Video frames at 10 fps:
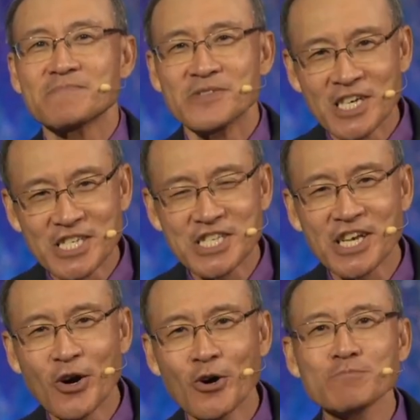Nursing
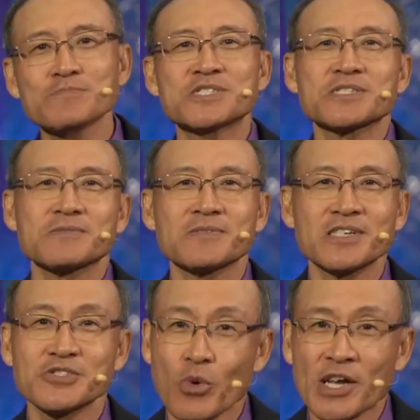homes
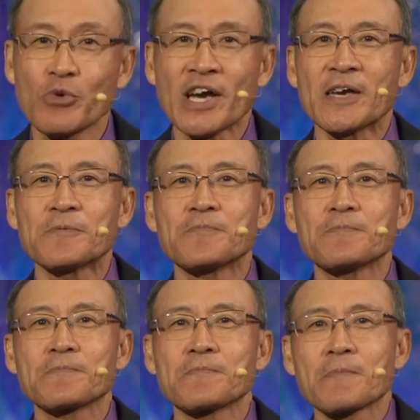is one way.
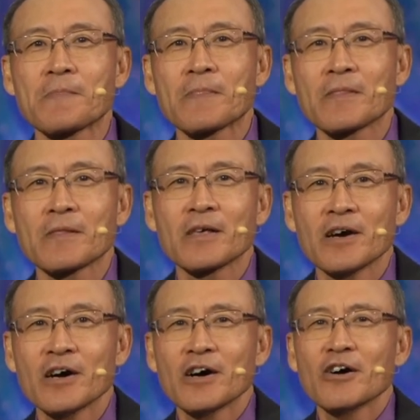
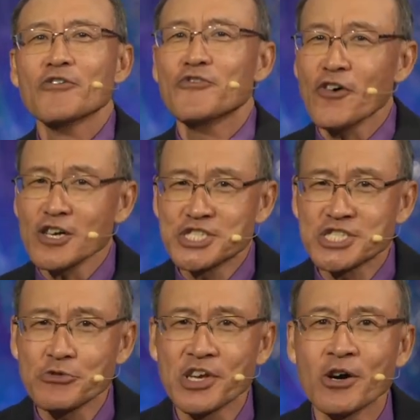
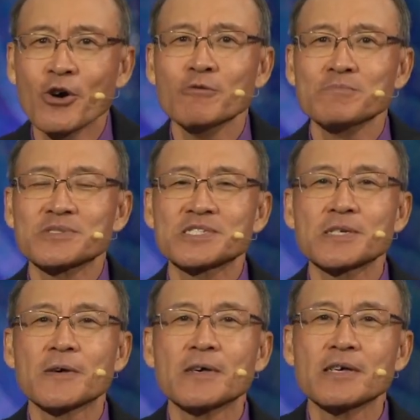Fostering homes
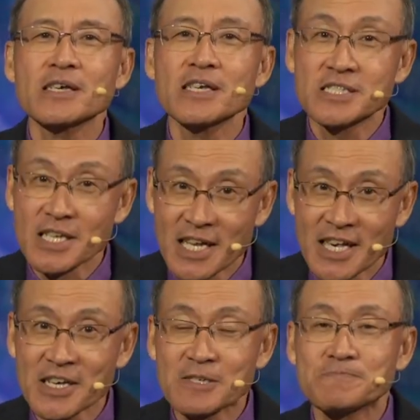is
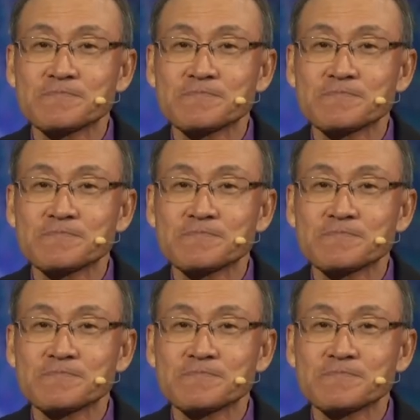another.